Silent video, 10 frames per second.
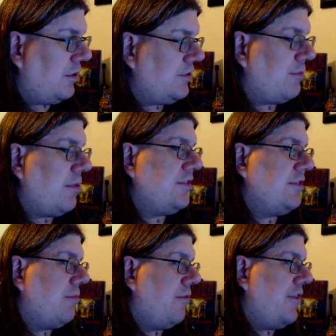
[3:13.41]
I read some
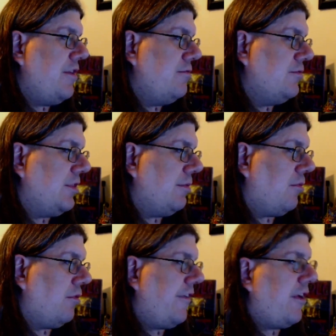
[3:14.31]
reviews that were
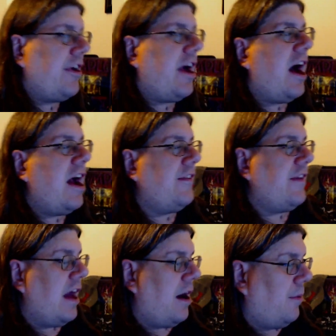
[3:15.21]
very high on the
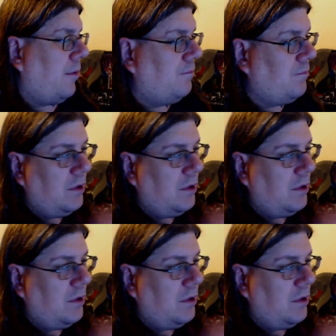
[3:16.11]
album